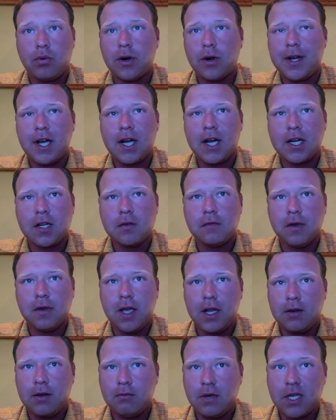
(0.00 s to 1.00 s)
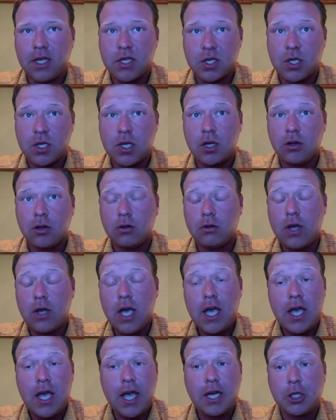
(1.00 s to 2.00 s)
productive and still
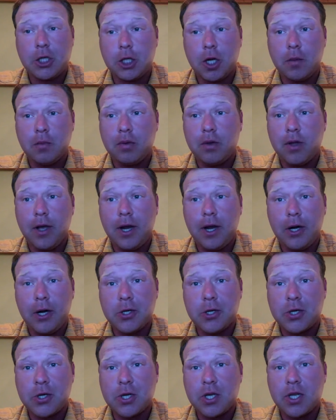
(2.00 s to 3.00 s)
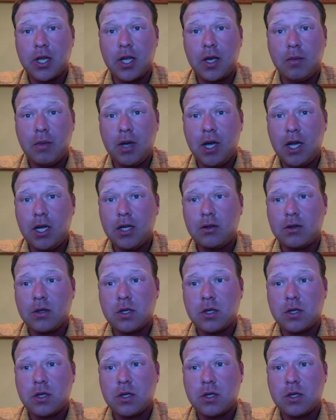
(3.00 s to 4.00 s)
as young players, and they made
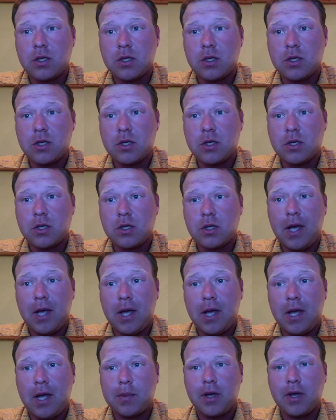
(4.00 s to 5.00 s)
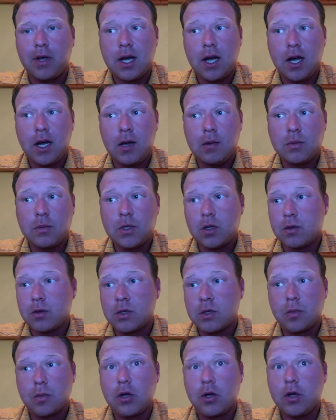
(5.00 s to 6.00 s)
some impact plays against
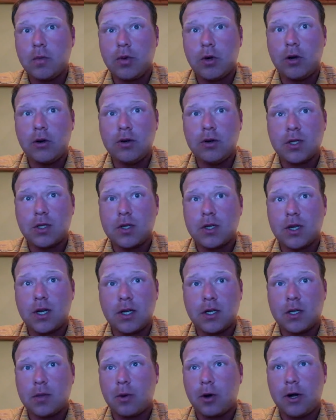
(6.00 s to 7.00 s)
some good opponents.